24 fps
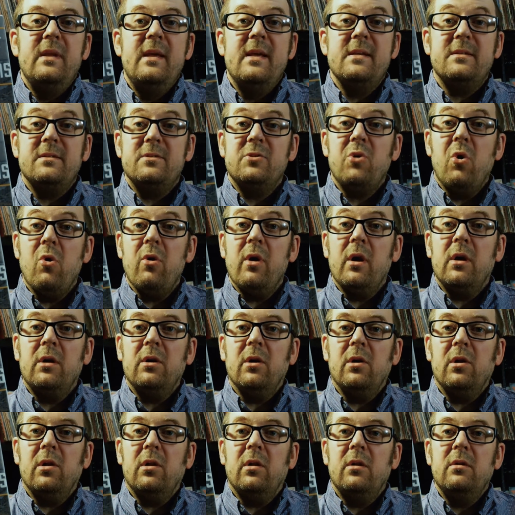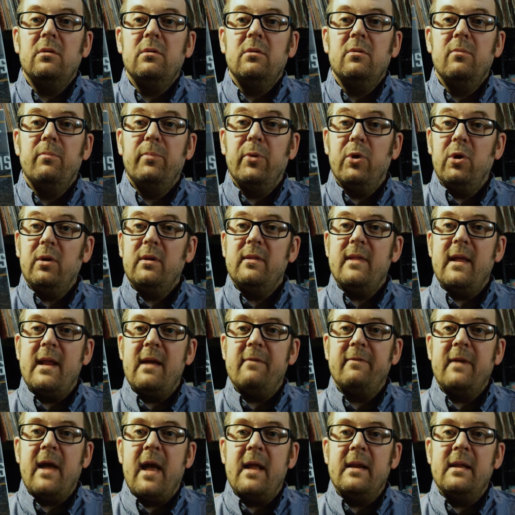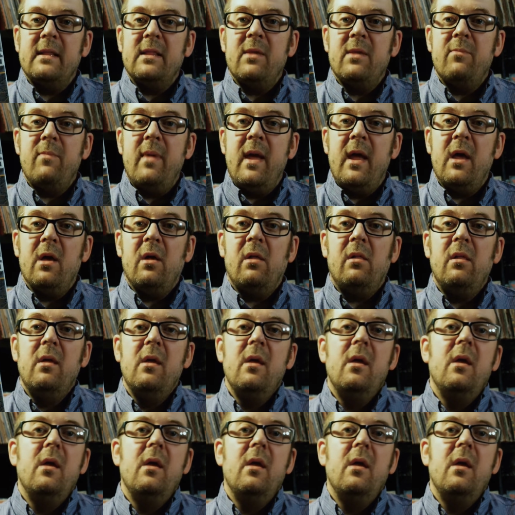historical book that I've gotten in the mail.